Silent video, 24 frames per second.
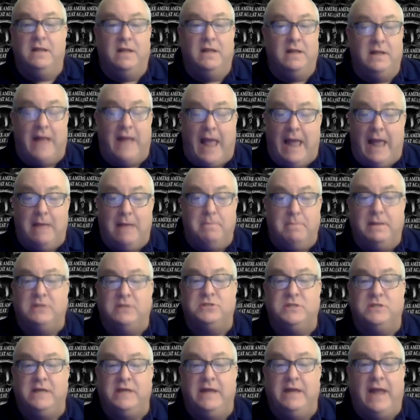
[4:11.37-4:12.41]
the
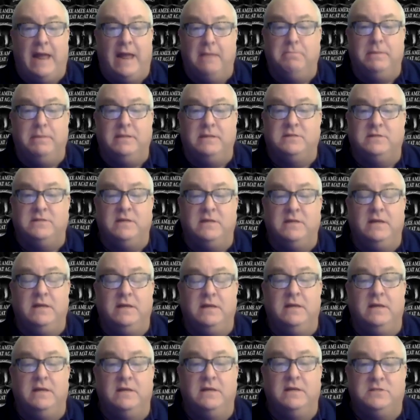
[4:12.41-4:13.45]
ABC,
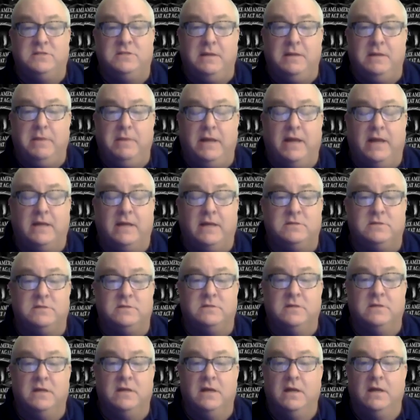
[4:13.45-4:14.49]
NBC,
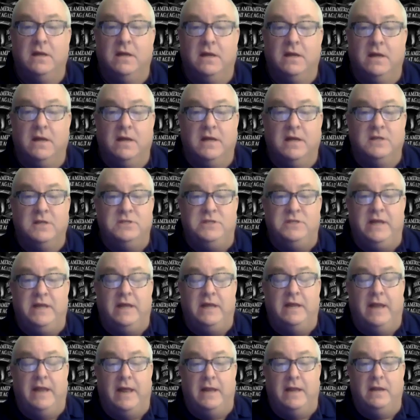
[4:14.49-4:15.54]
CBS,
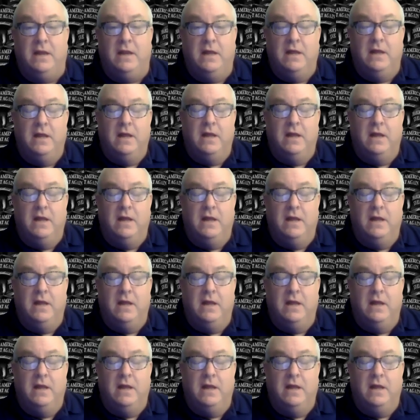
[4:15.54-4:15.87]
CNN.